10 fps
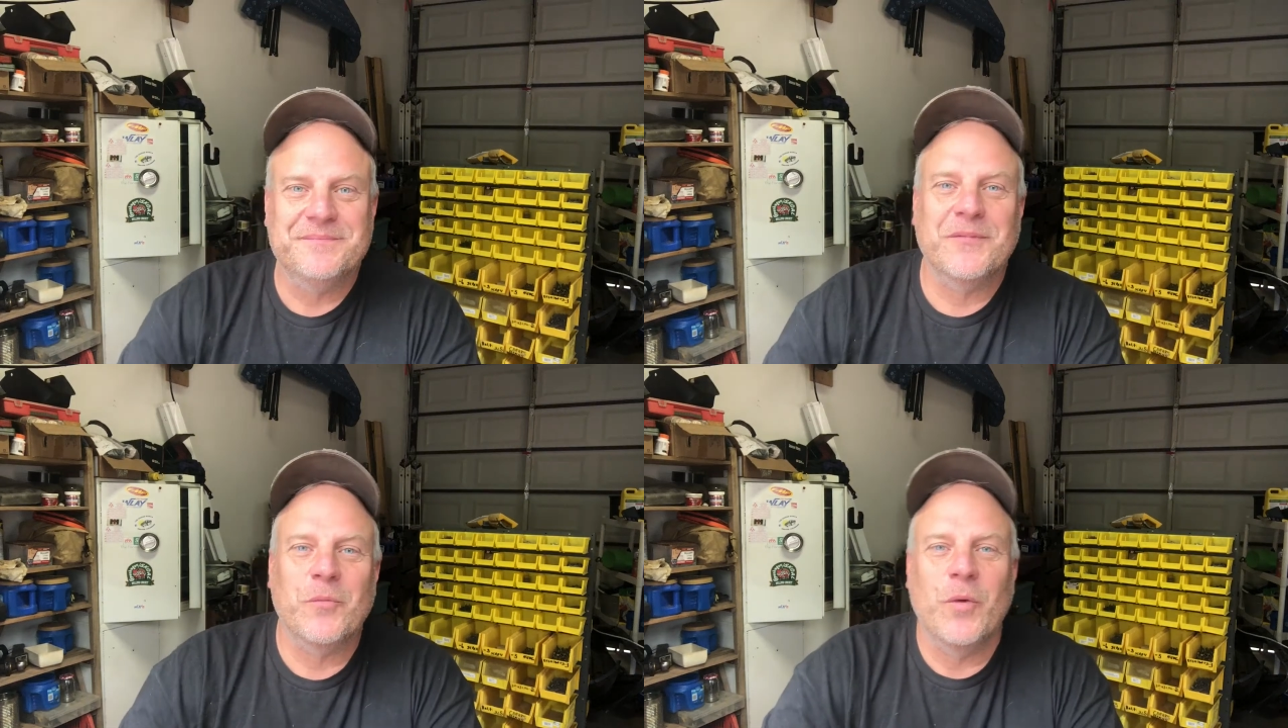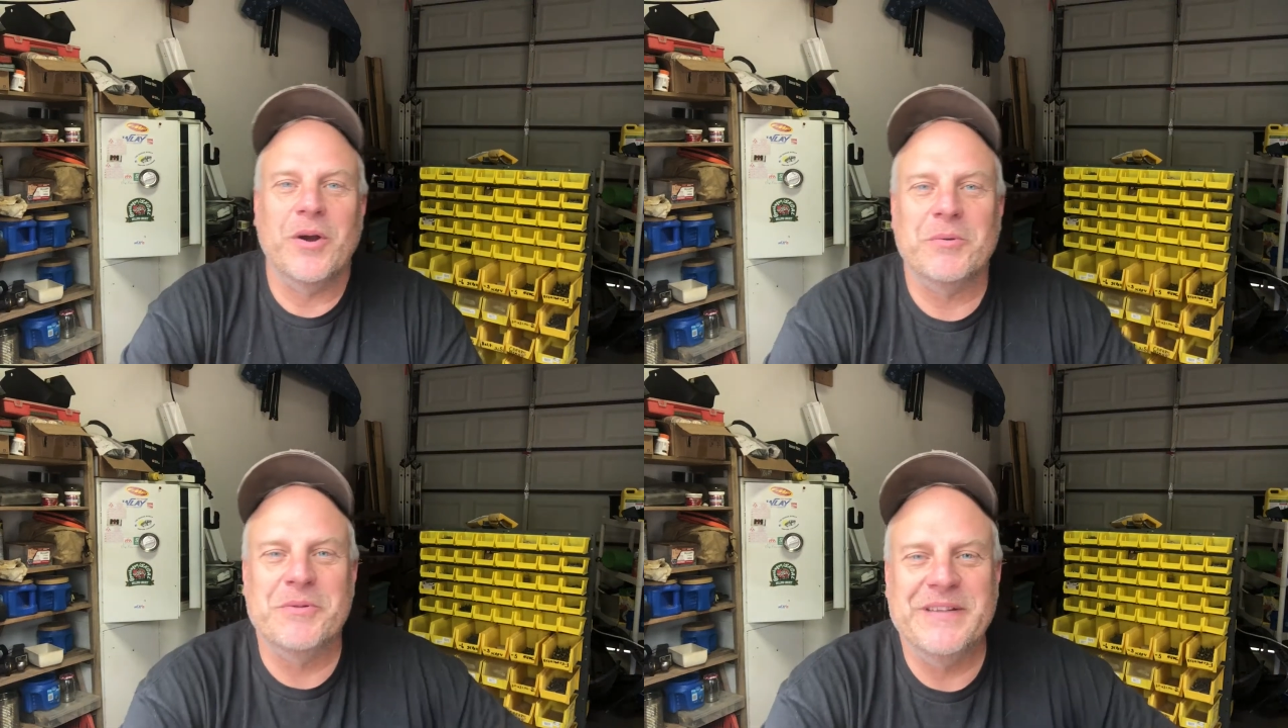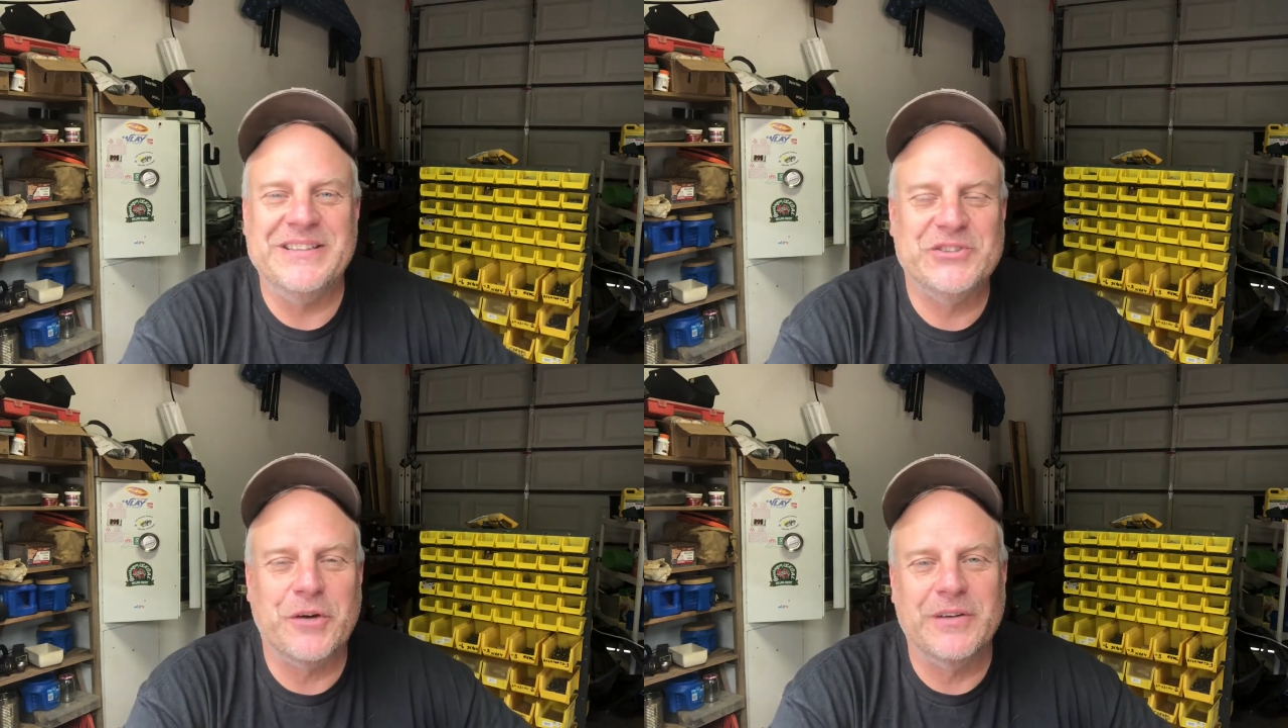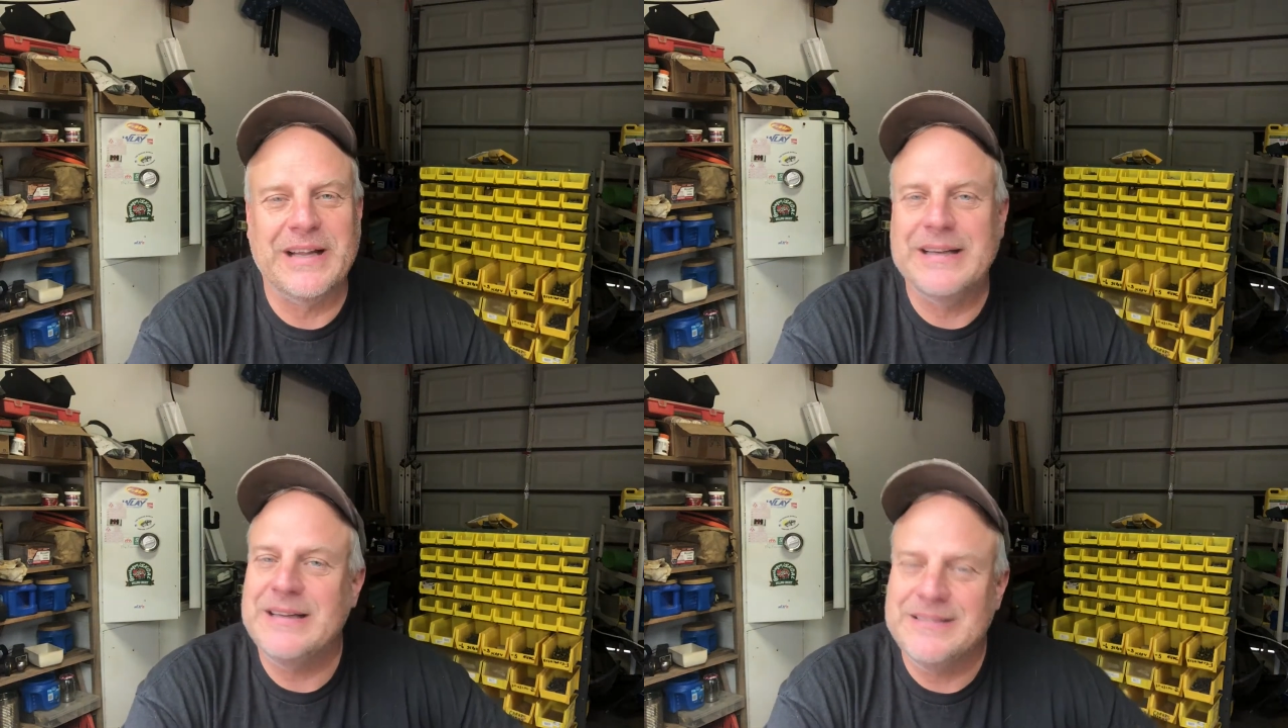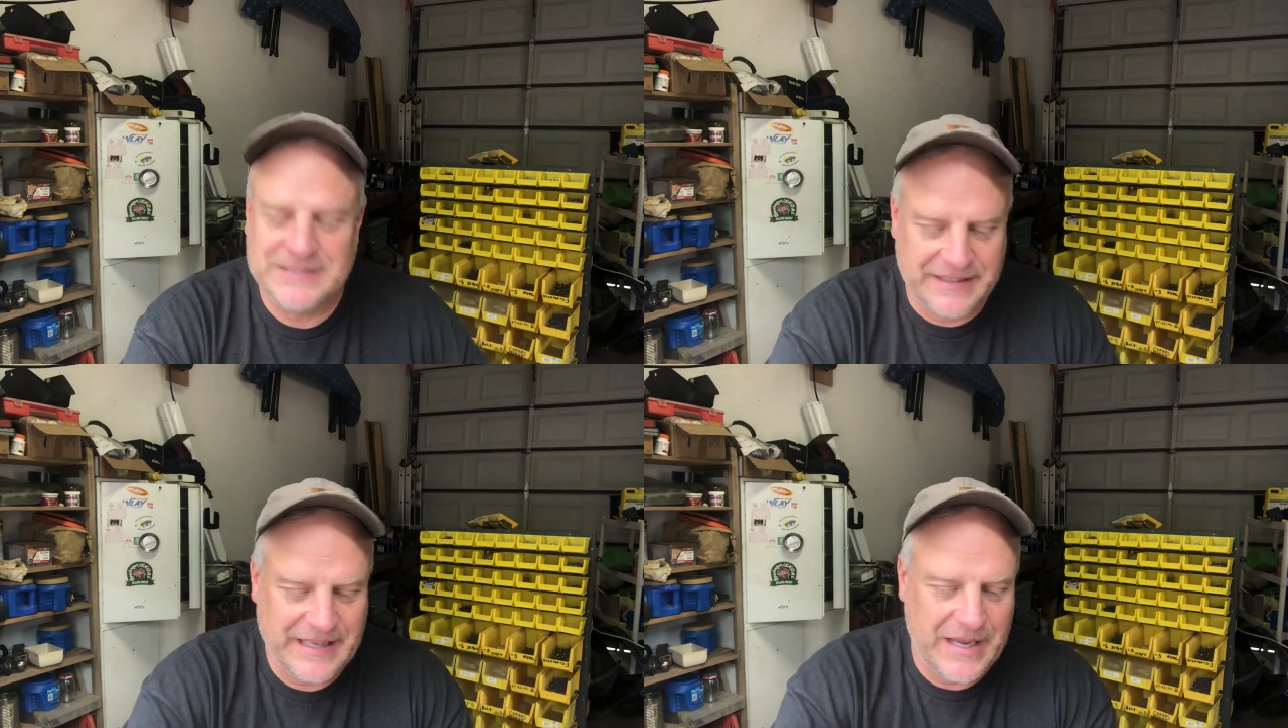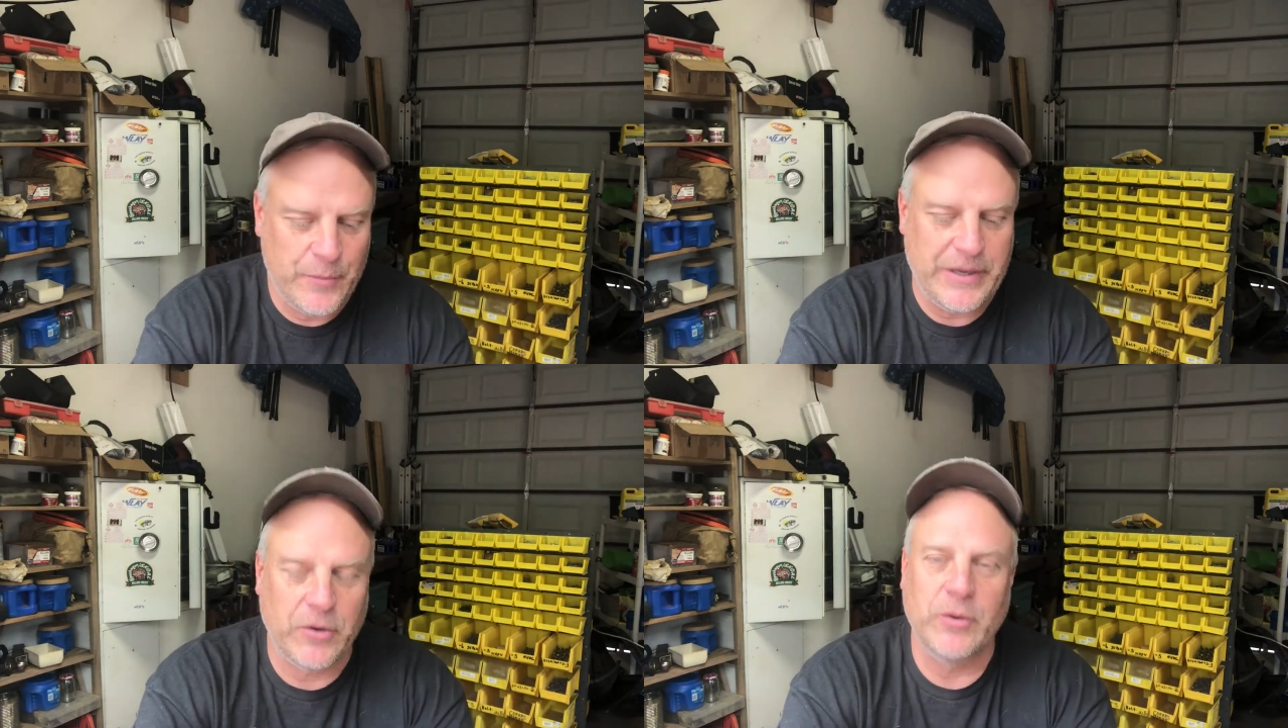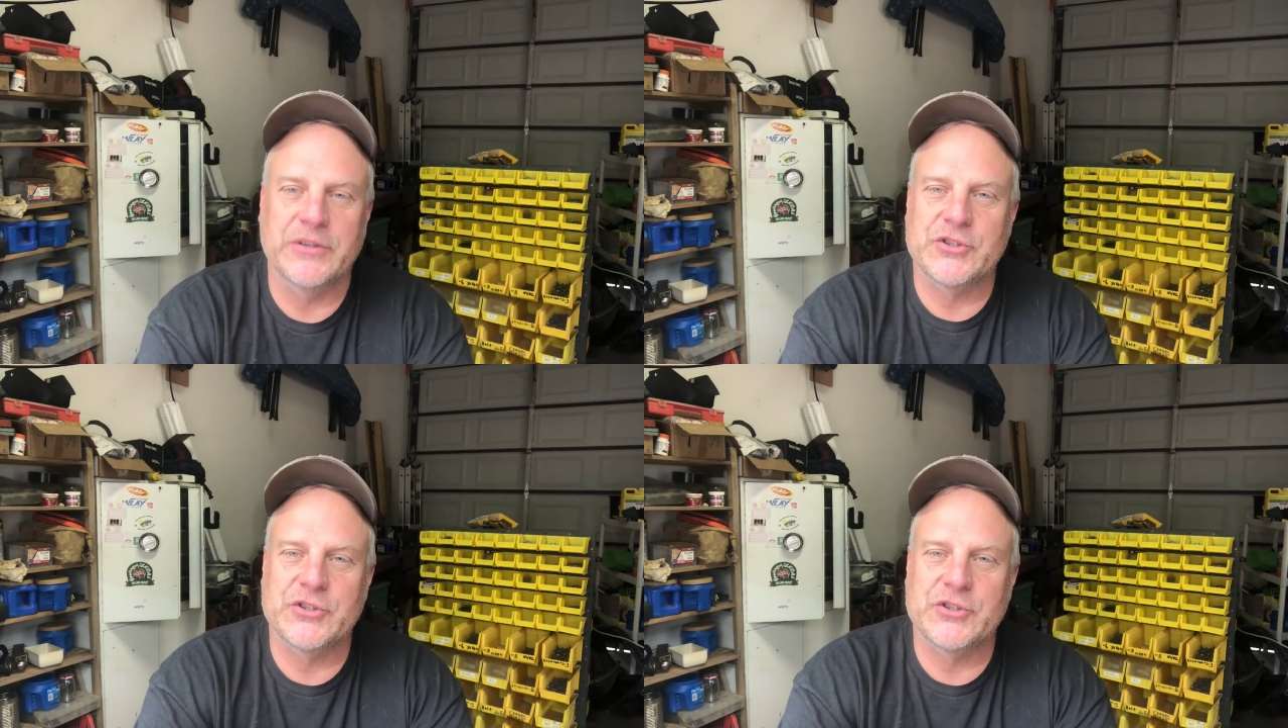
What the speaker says: Welcome to Vintage Overlanding. Today we are going